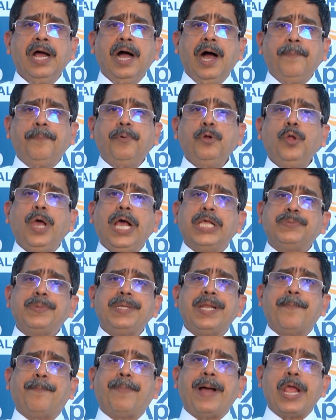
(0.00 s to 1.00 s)
Apollo has
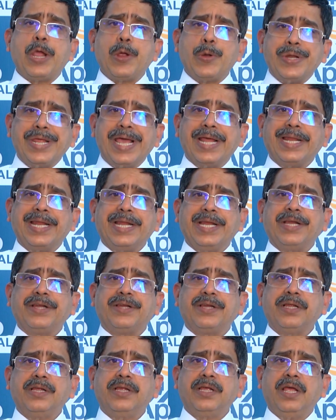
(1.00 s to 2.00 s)
been a pioneer in it.